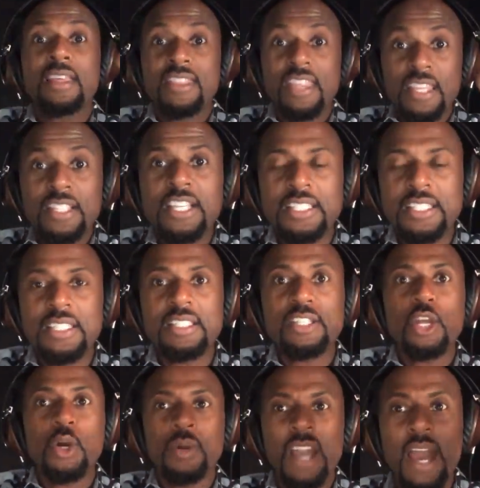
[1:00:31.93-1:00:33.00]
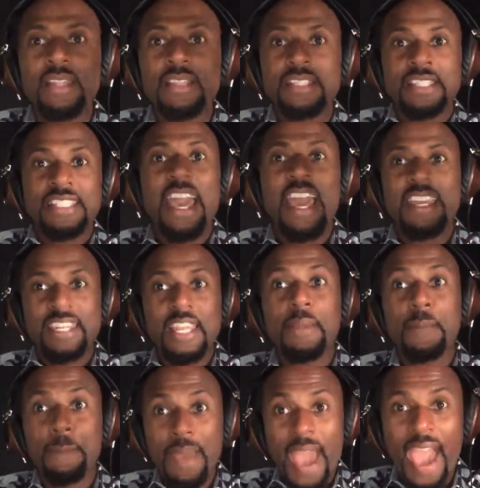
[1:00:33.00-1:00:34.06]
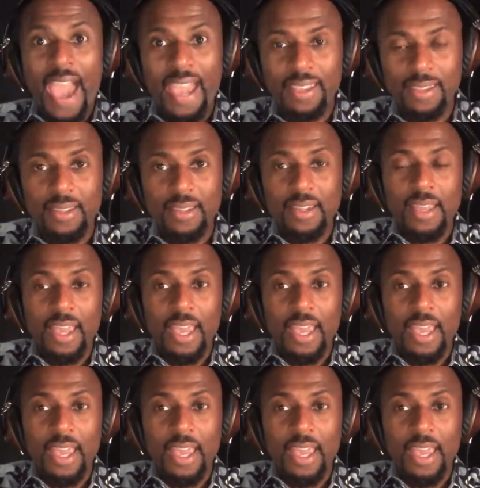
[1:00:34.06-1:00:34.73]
then just, you know, kind of standing back